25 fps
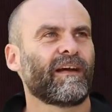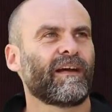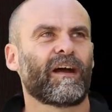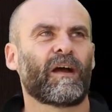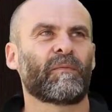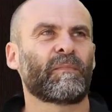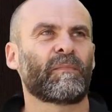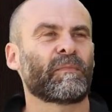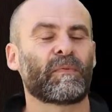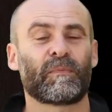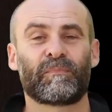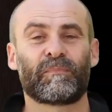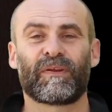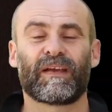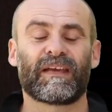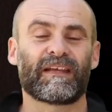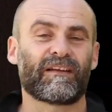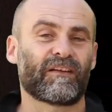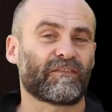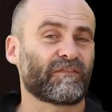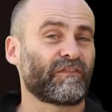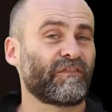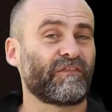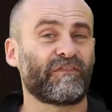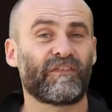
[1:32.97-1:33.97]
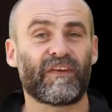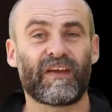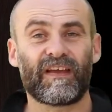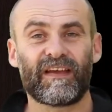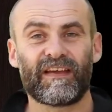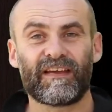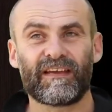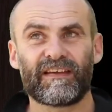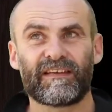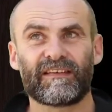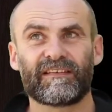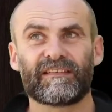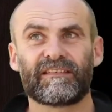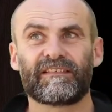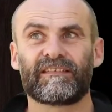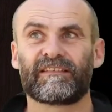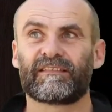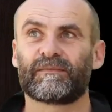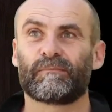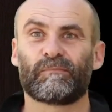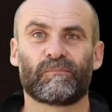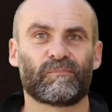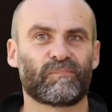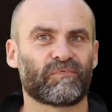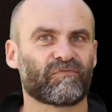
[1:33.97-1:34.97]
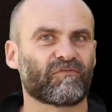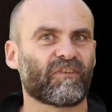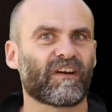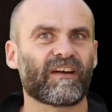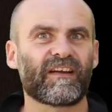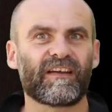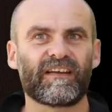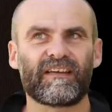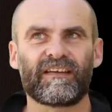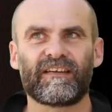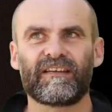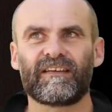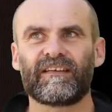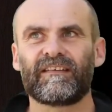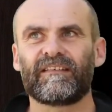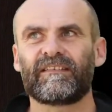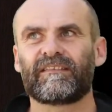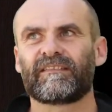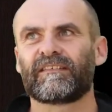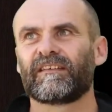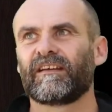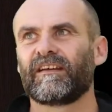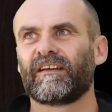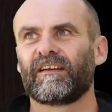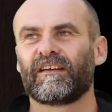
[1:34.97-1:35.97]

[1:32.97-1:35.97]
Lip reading: I remember playing like Fairs, Braid,